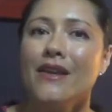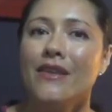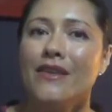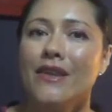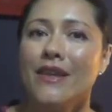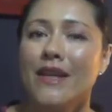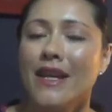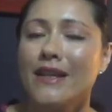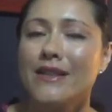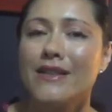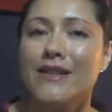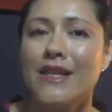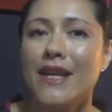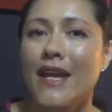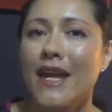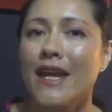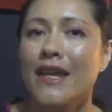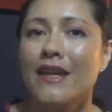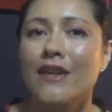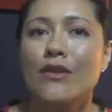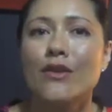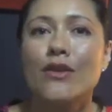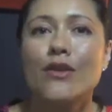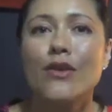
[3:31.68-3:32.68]
the next
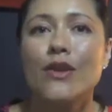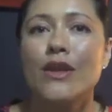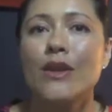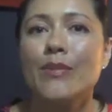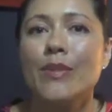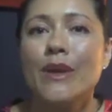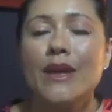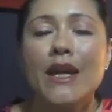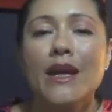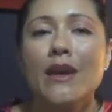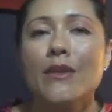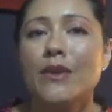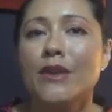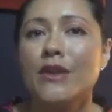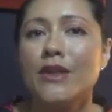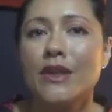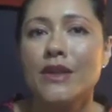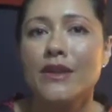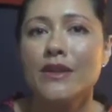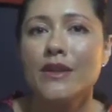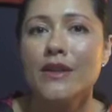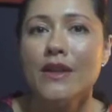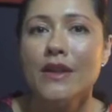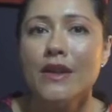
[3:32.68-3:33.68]
day you're going to be able
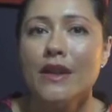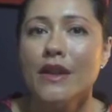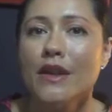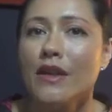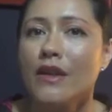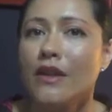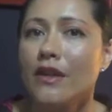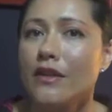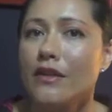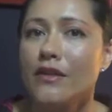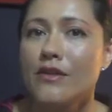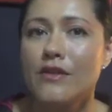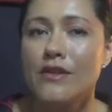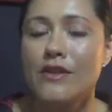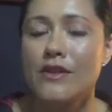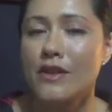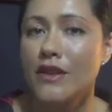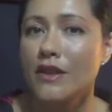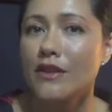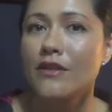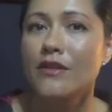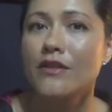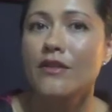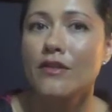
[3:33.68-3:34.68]
to
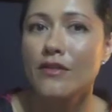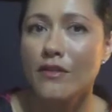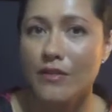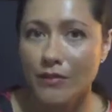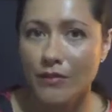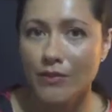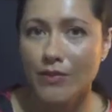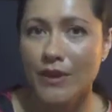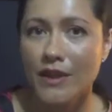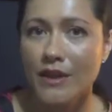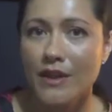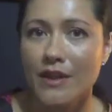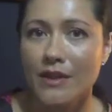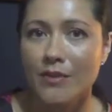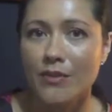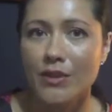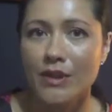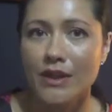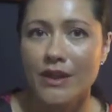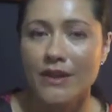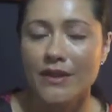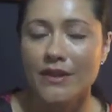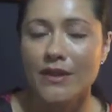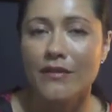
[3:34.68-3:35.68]
still be
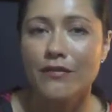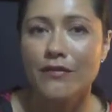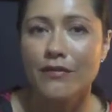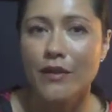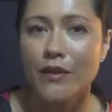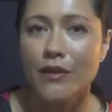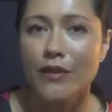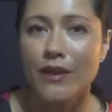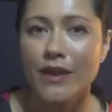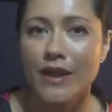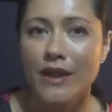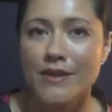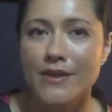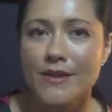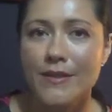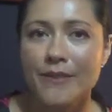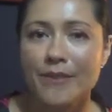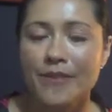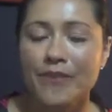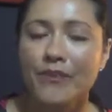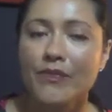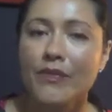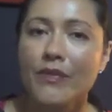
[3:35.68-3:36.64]
completely focused.